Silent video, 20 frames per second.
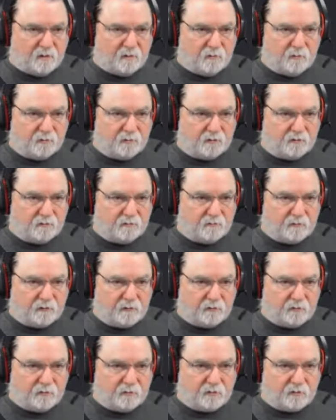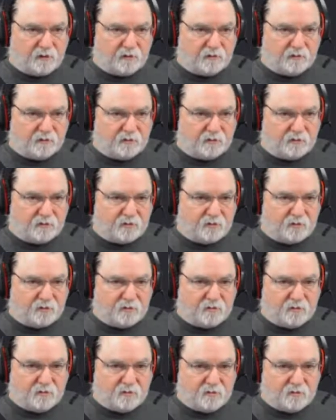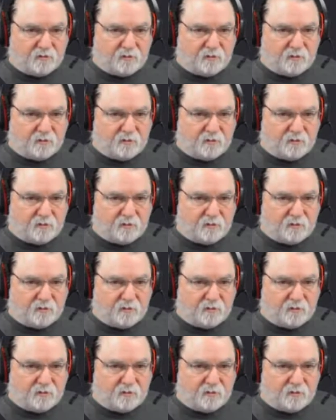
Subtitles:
with the video transitions.